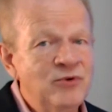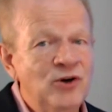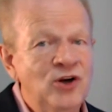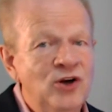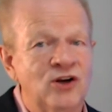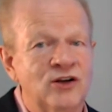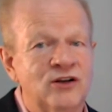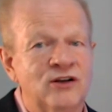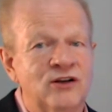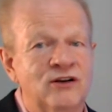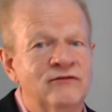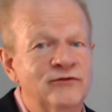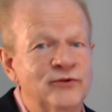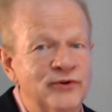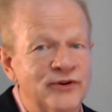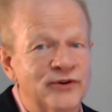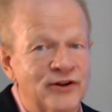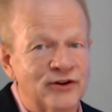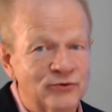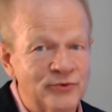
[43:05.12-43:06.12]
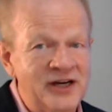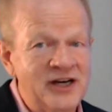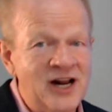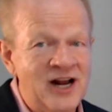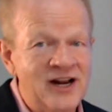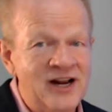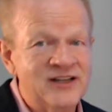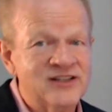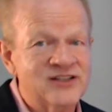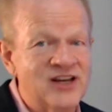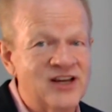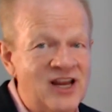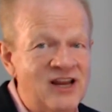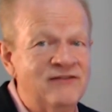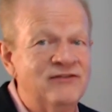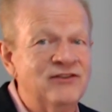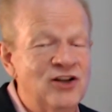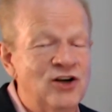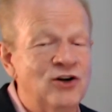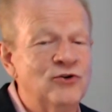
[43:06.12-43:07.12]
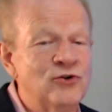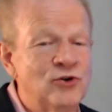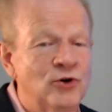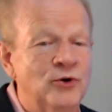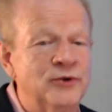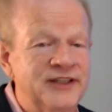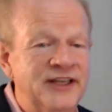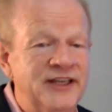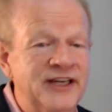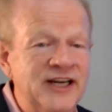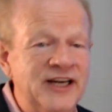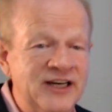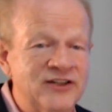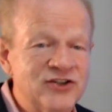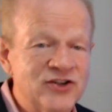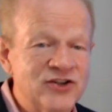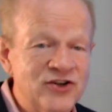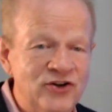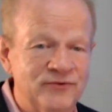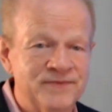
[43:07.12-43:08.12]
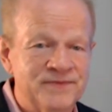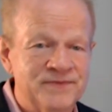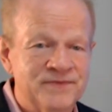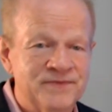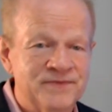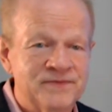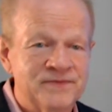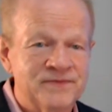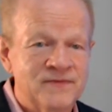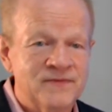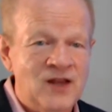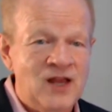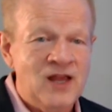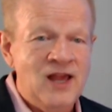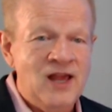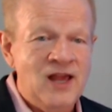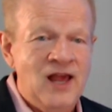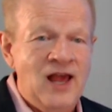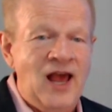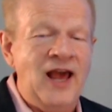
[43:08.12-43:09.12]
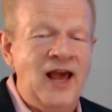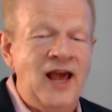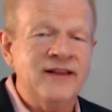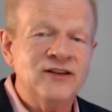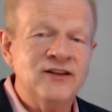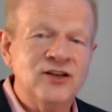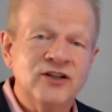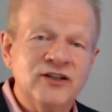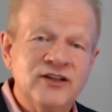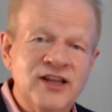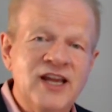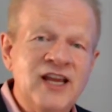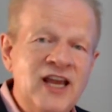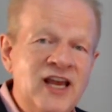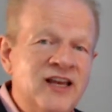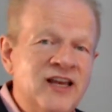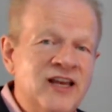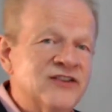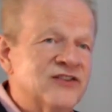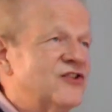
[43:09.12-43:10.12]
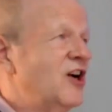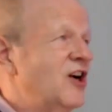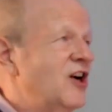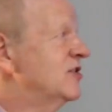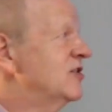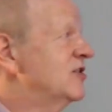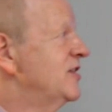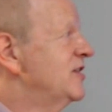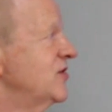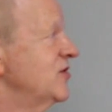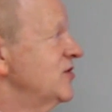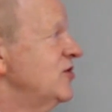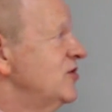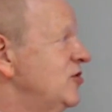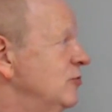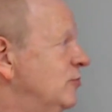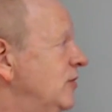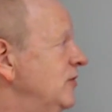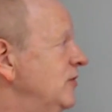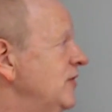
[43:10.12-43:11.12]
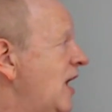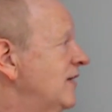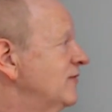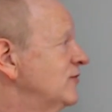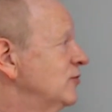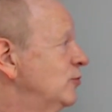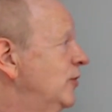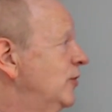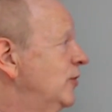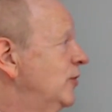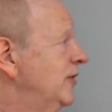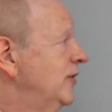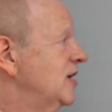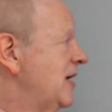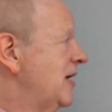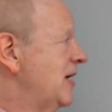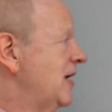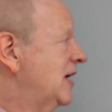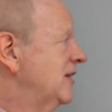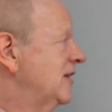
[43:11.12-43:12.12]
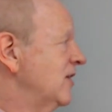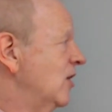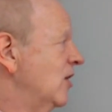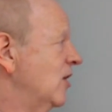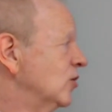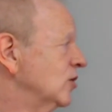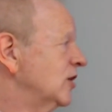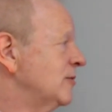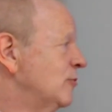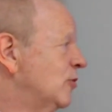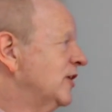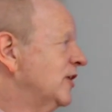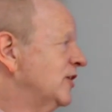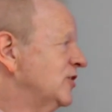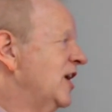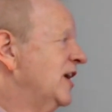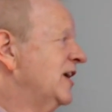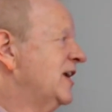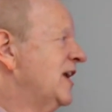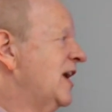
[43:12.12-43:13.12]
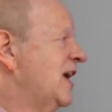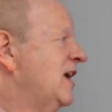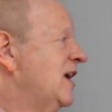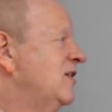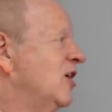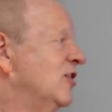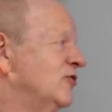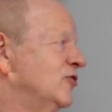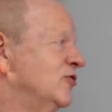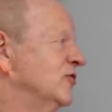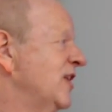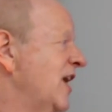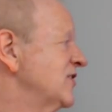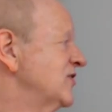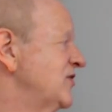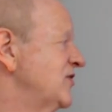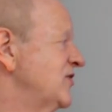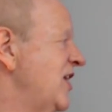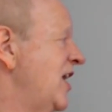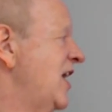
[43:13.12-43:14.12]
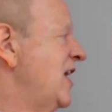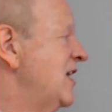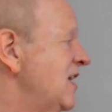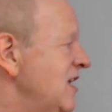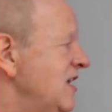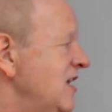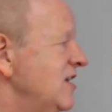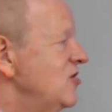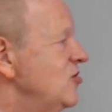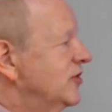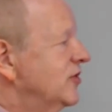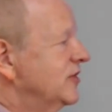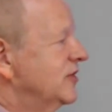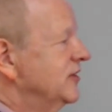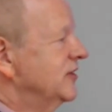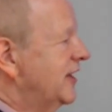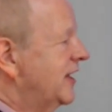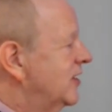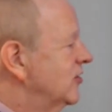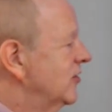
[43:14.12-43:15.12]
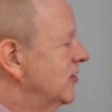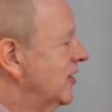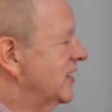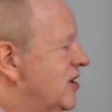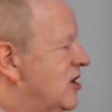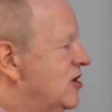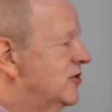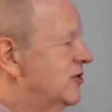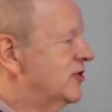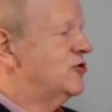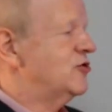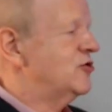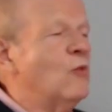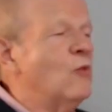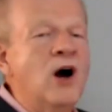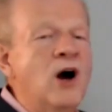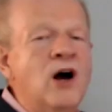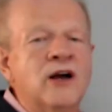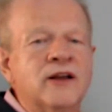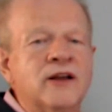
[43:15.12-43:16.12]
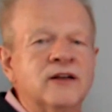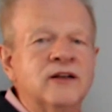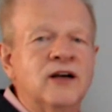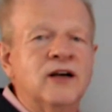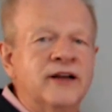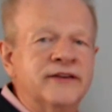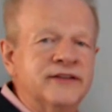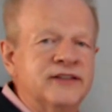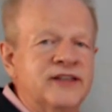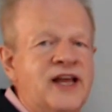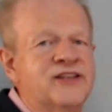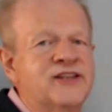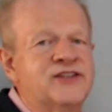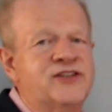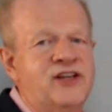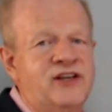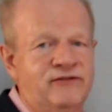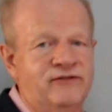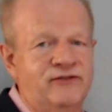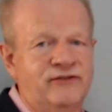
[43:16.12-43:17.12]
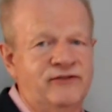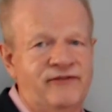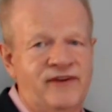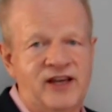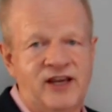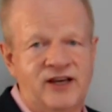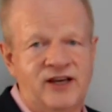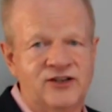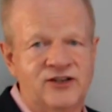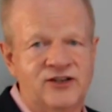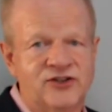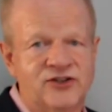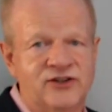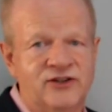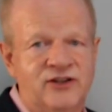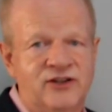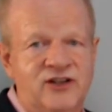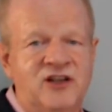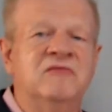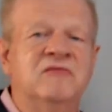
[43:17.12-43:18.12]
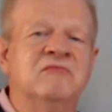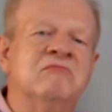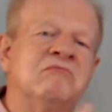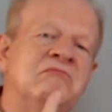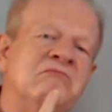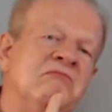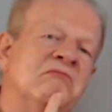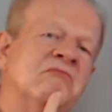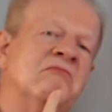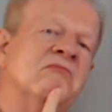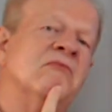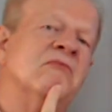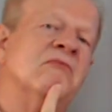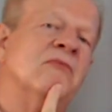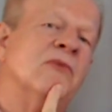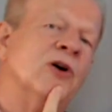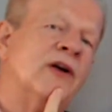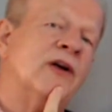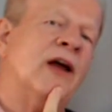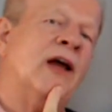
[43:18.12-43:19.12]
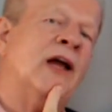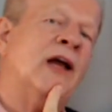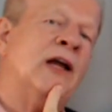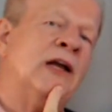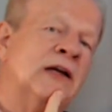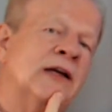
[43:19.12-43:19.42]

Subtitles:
book for the 3 nights, even though you only need 2. And the good thing is, Douglas, you won't have to worry about early morning checkout on your last day. You can linger as long as you want on the last day of your vacation. Okay.